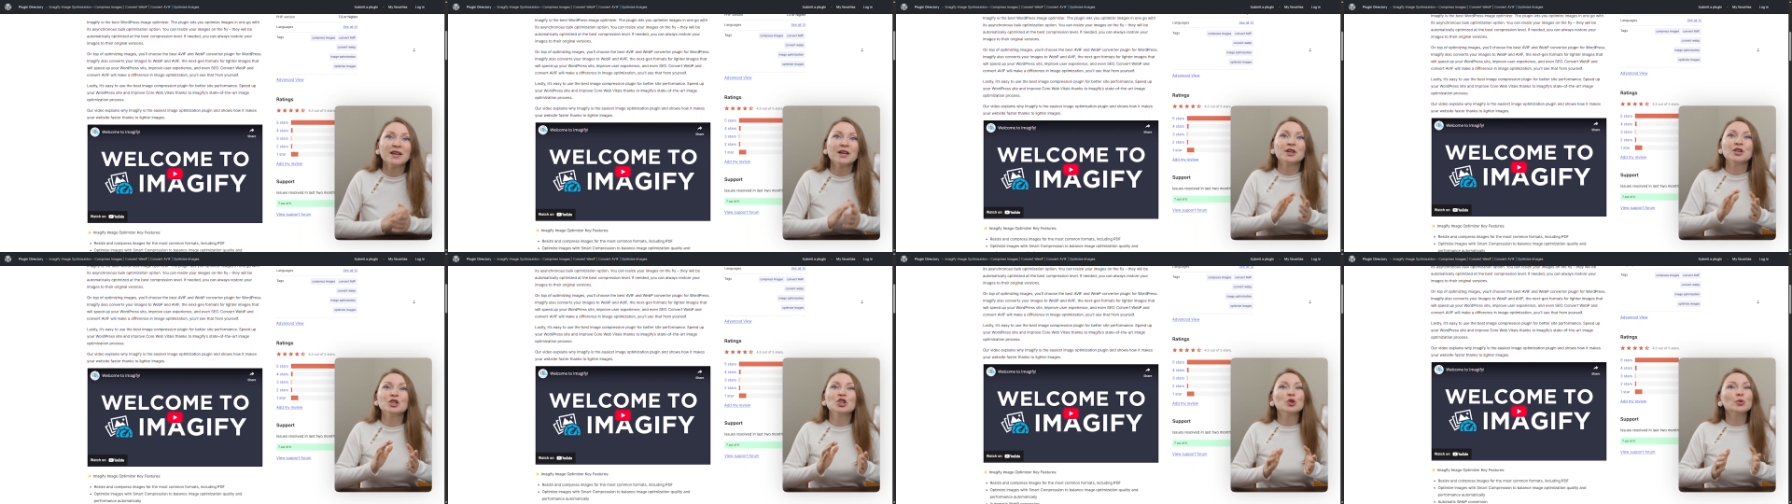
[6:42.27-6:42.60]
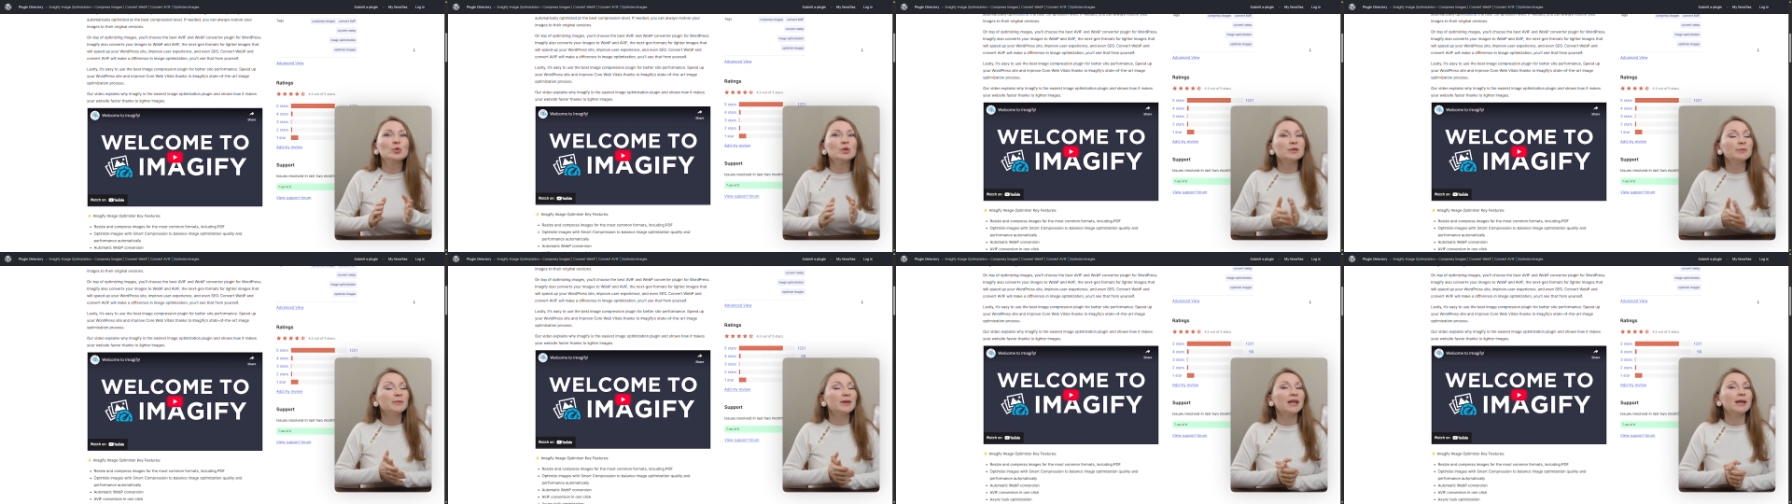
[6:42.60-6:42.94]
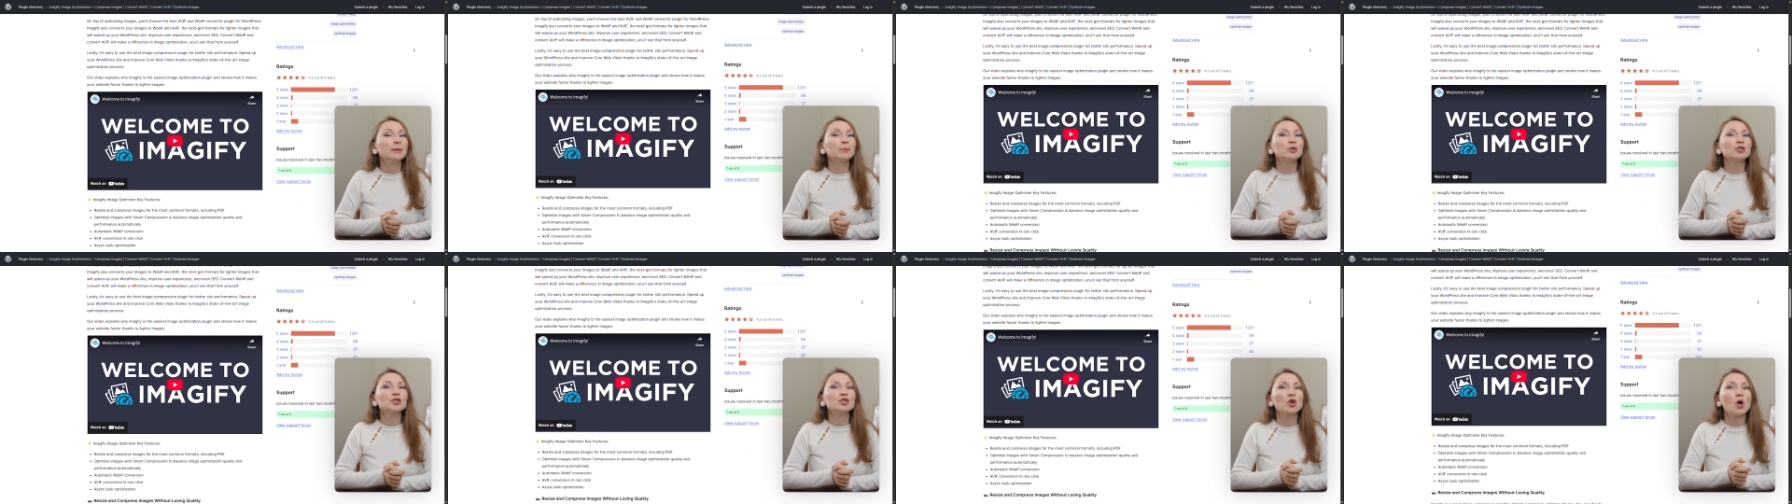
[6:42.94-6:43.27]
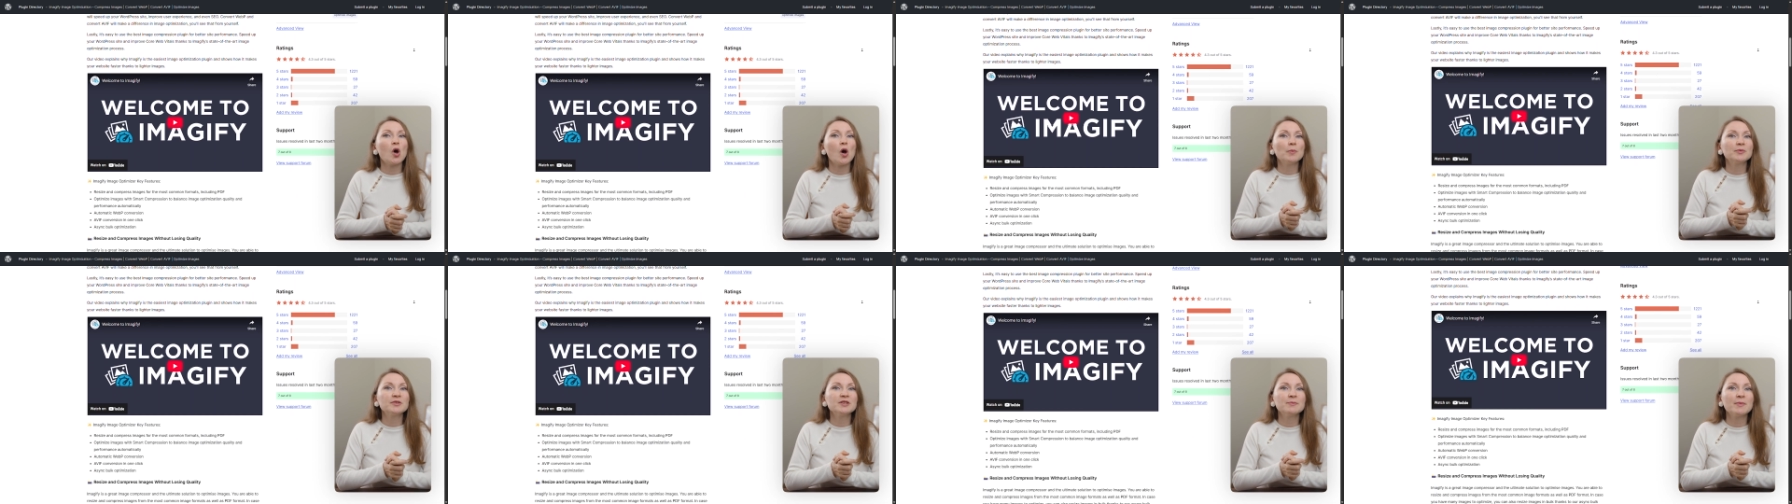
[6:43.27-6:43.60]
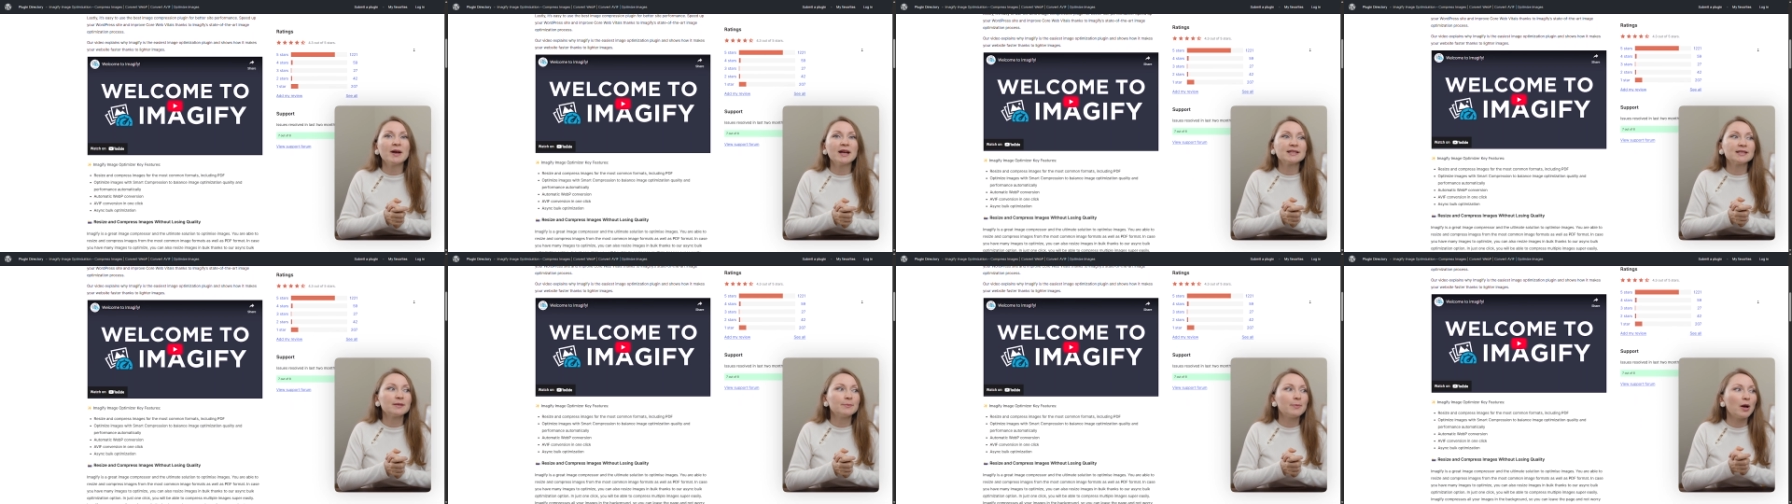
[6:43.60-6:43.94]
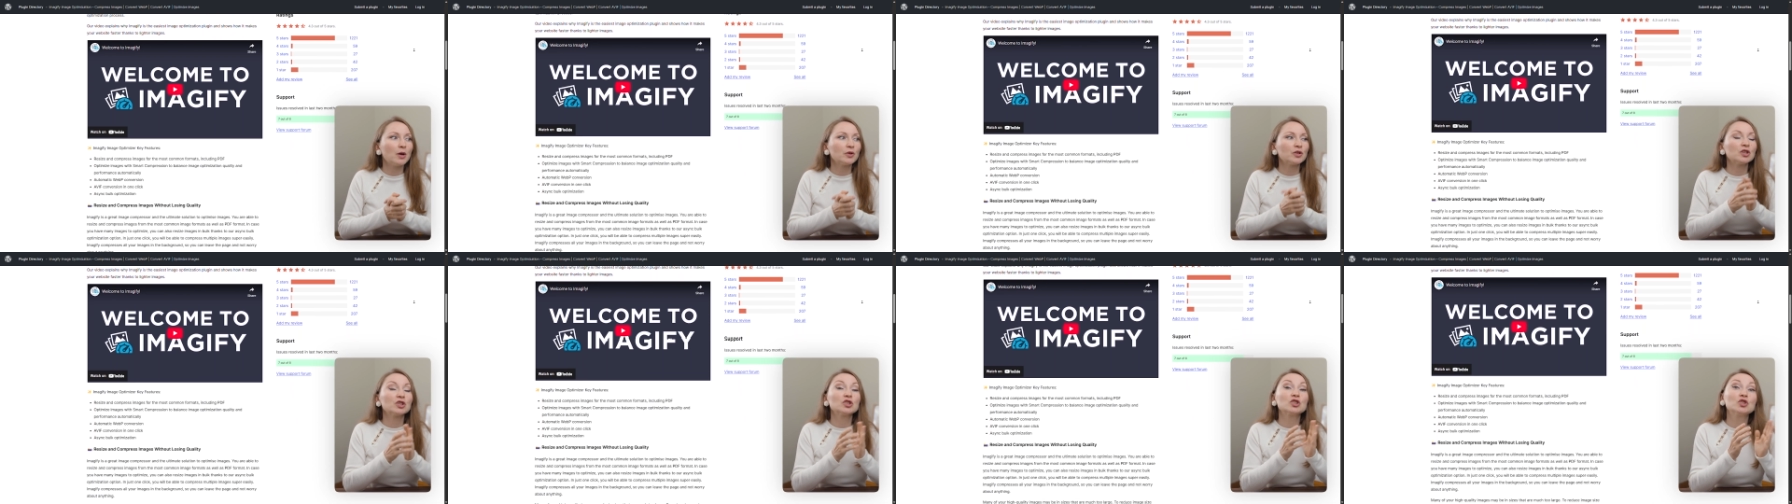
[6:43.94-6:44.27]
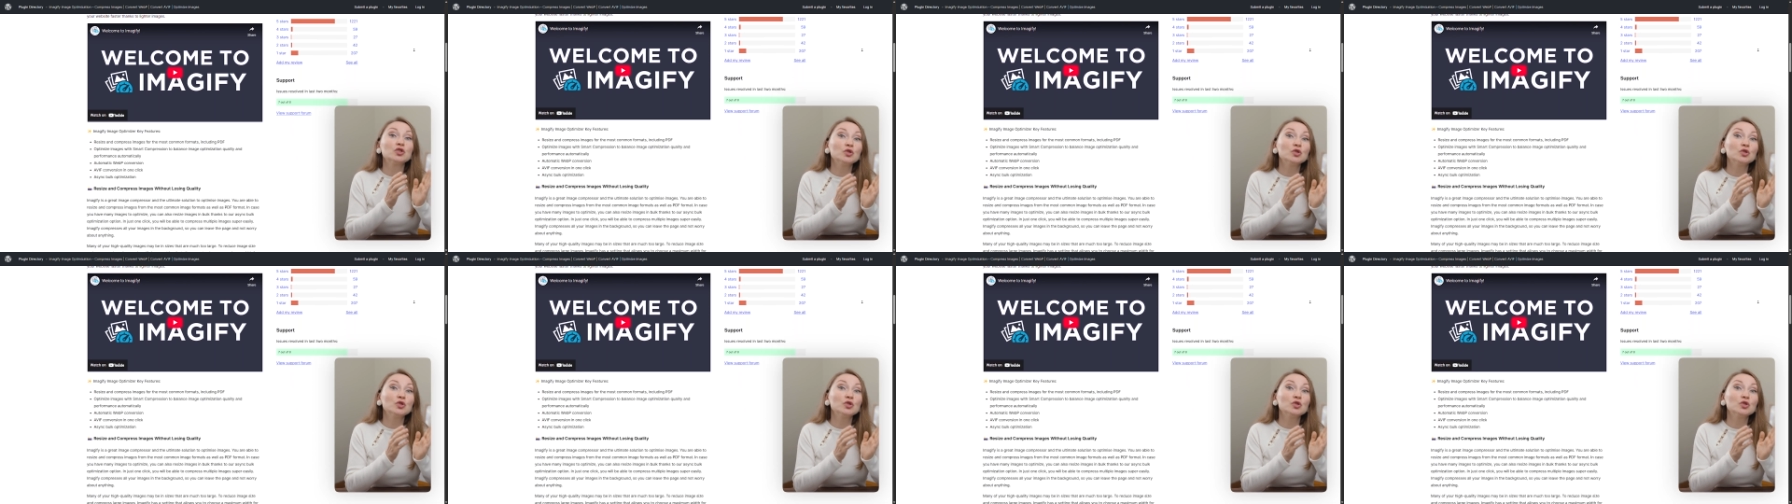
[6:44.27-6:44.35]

You will be able to optimize about